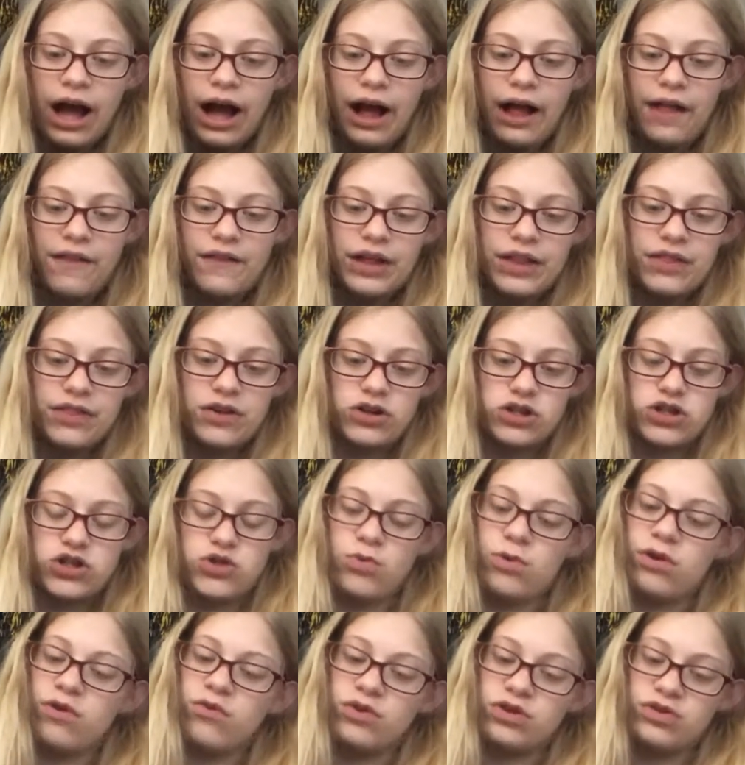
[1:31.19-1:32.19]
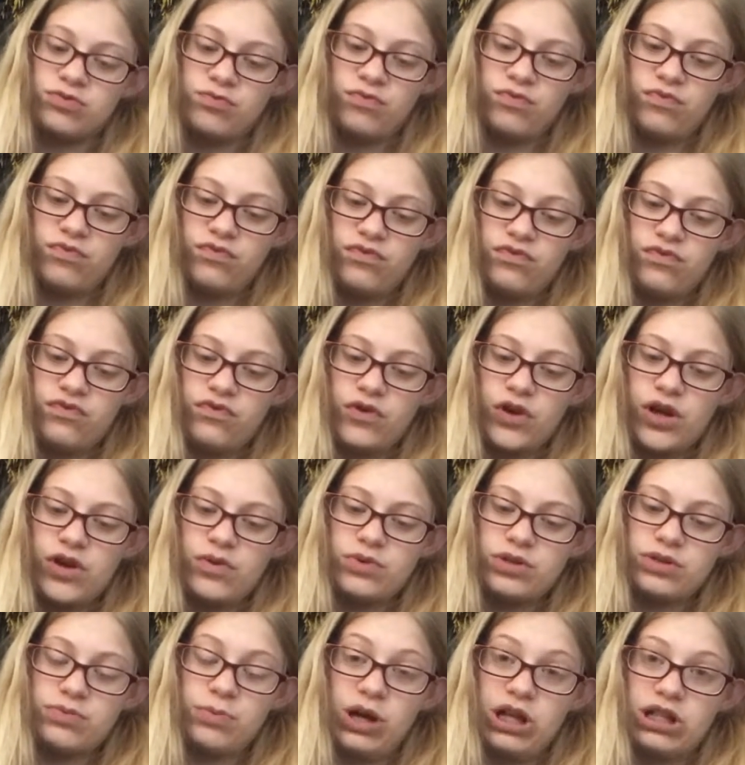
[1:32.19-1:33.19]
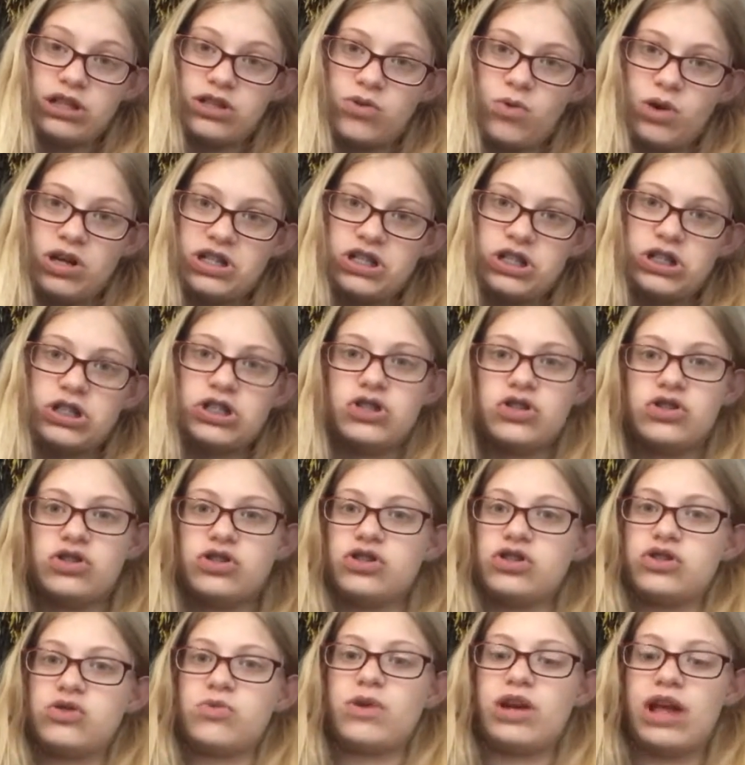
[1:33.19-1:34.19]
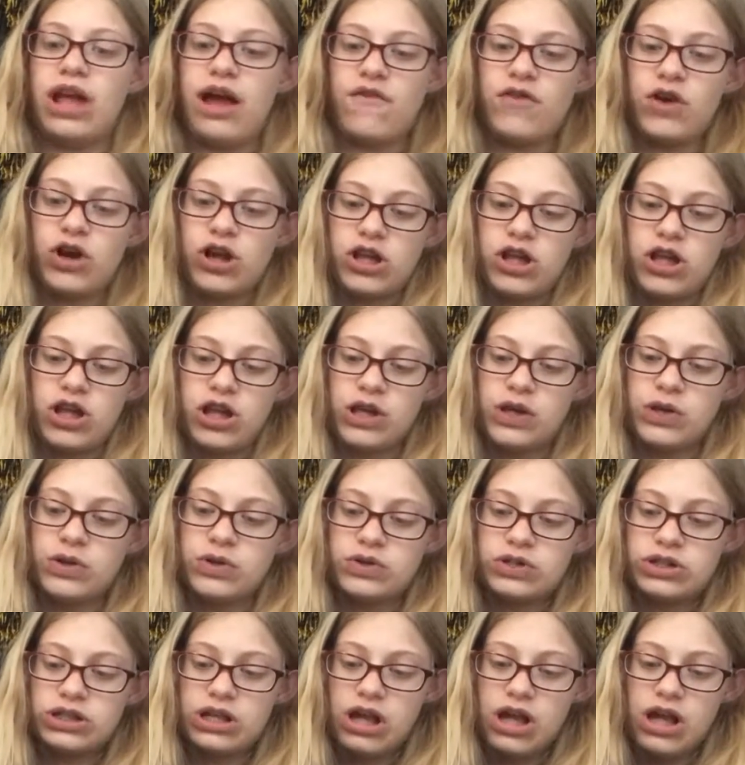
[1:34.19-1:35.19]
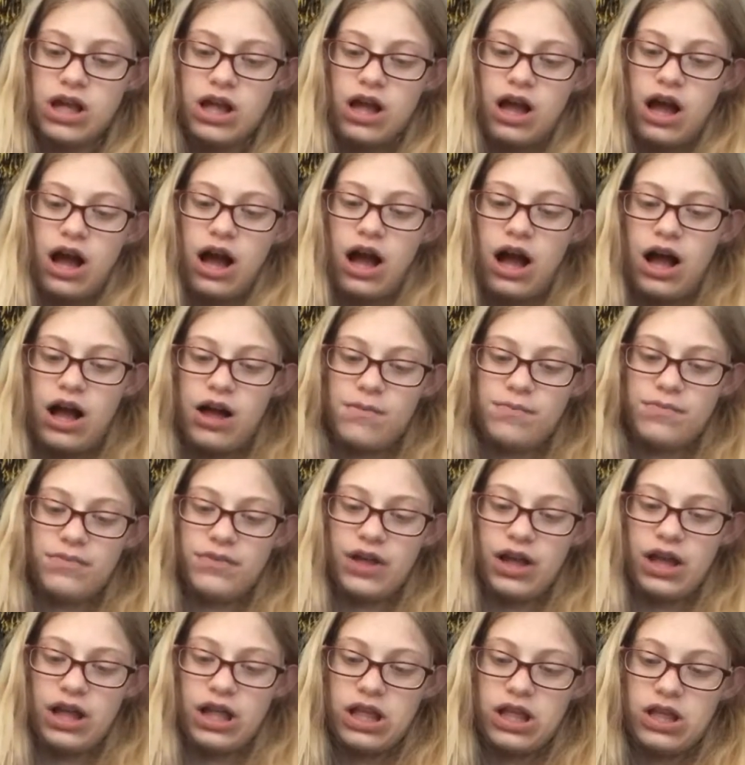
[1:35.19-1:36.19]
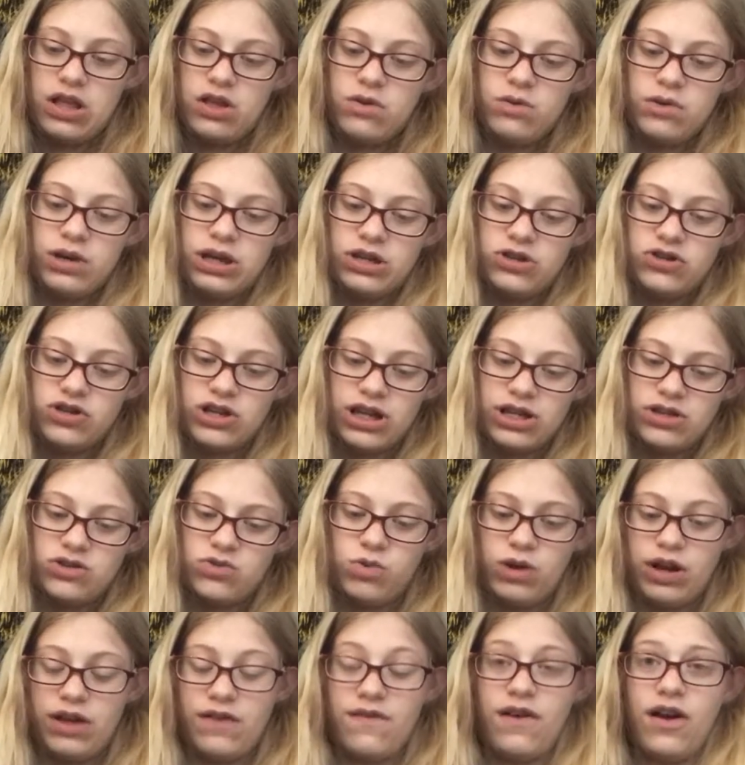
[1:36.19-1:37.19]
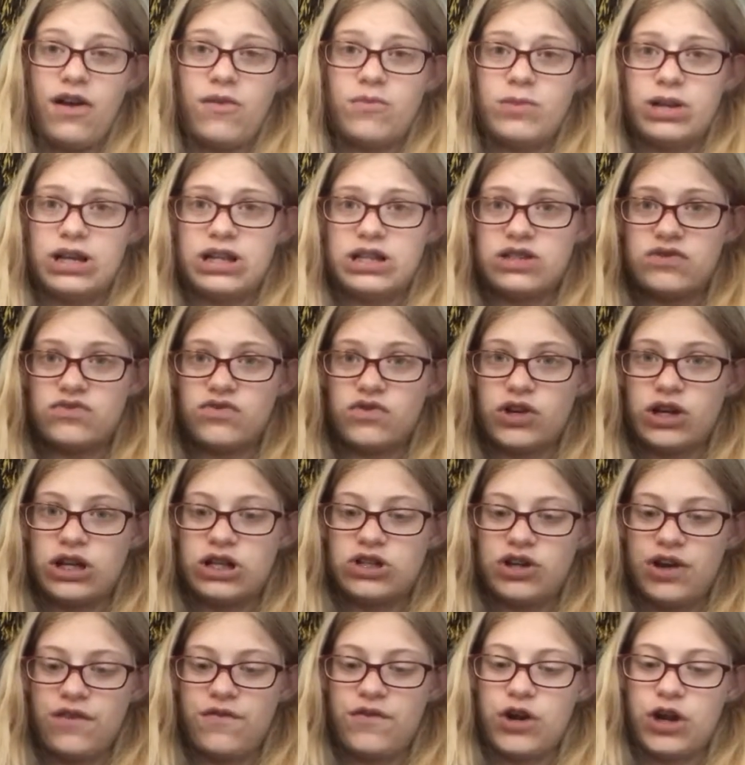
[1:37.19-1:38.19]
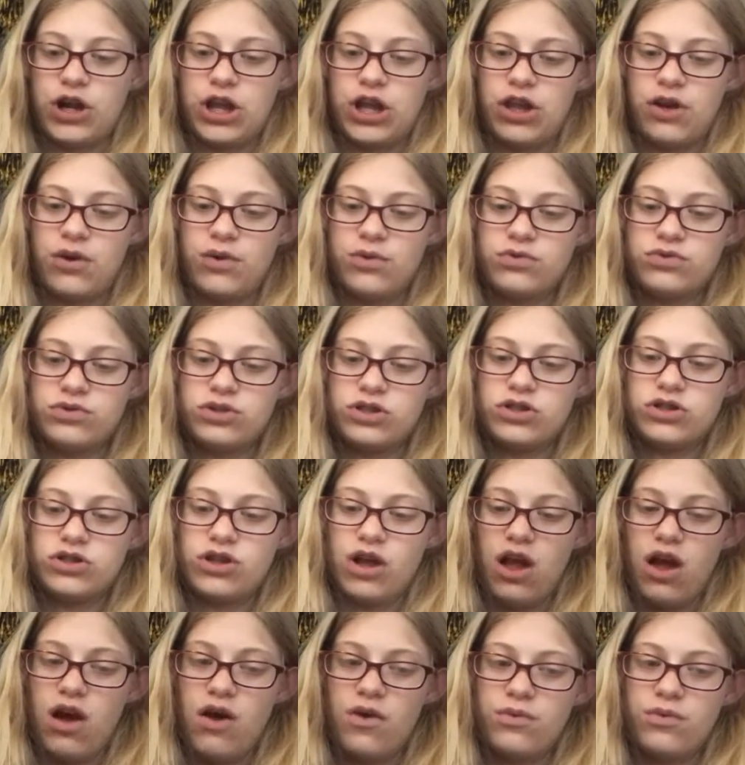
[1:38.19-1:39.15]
and then there's three res- free response questions so there's three frqs um, that you each get 25 minutes for each frq so